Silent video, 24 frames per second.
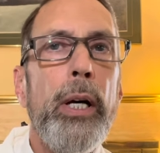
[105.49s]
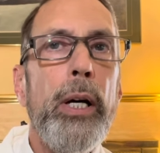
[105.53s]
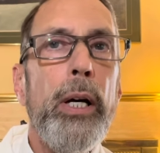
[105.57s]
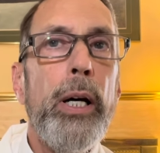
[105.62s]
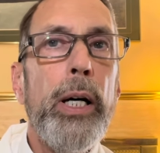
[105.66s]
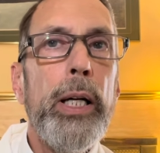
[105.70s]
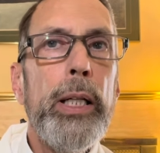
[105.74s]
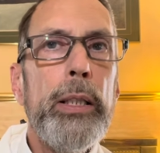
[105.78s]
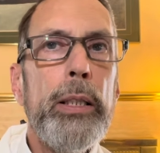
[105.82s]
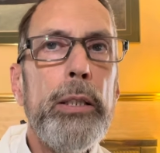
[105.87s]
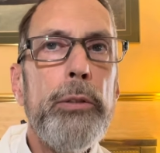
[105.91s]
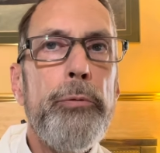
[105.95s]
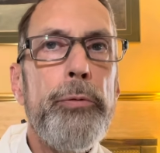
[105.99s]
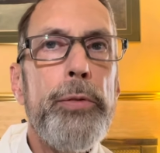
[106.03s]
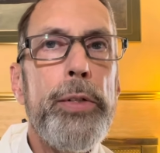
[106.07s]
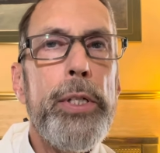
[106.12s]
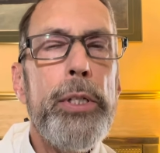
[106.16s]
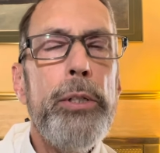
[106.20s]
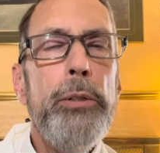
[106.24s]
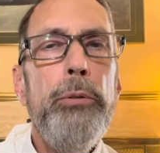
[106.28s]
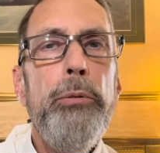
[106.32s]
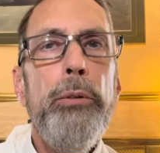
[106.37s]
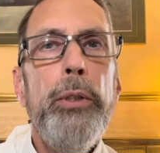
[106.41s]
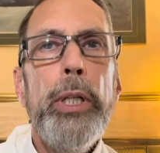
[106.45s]
I'll have
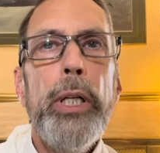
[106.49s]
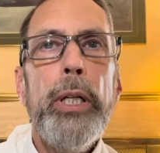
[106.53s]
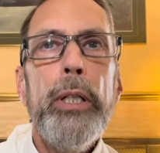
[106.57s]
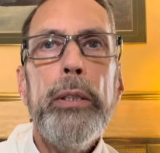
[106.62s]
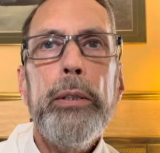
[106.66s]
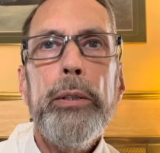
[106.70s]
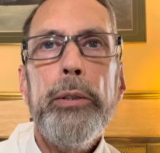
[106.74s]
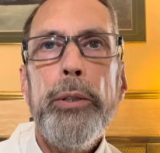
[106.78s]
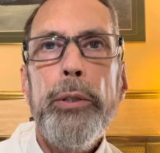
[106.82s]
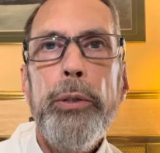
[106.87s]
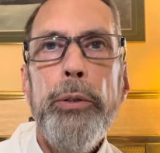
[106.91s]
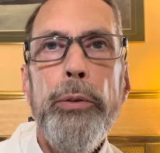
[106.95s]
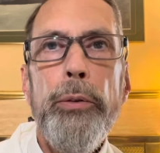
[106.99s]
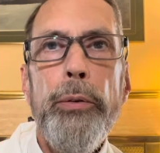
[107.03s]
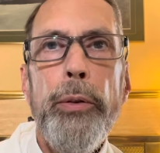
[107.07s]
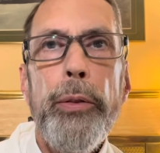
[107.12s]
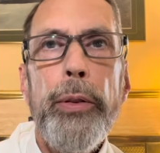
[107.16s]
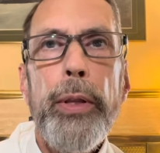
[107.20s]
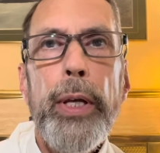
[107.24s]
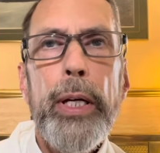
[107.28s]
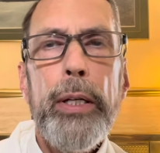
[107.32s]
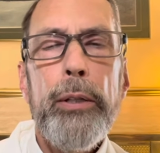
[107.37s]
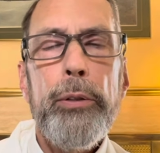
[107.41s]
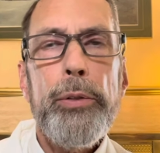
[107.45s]
soon done
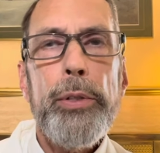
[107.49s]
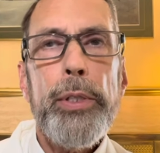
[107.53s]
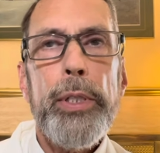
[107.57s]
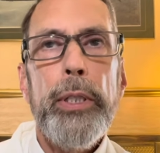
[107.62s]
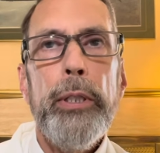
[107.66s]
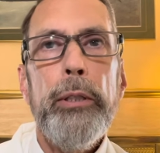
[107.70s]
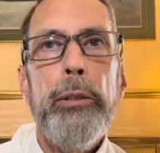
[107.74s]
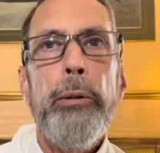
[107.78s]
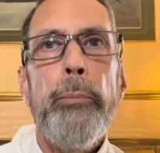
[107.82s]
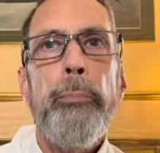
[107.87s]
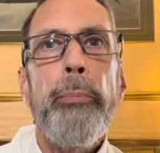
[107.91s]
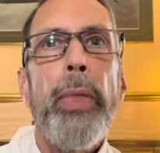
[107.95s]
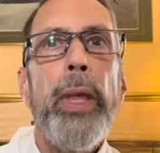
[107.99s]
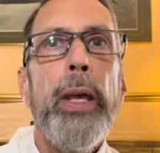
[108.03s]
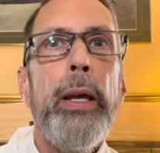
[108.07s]
2,000,